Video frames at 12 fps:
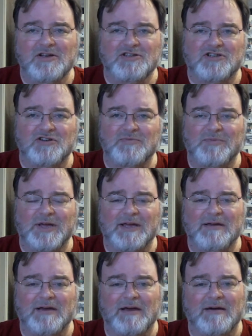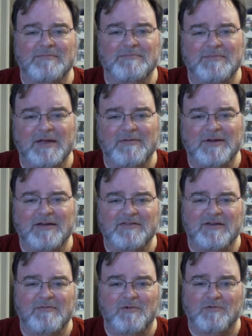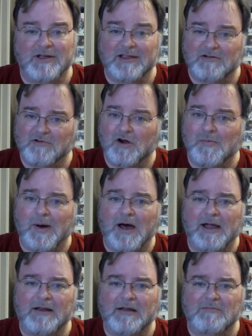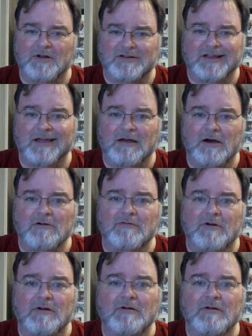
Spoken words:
shoot me, maybe because I'm really a robot, I'm going to take over.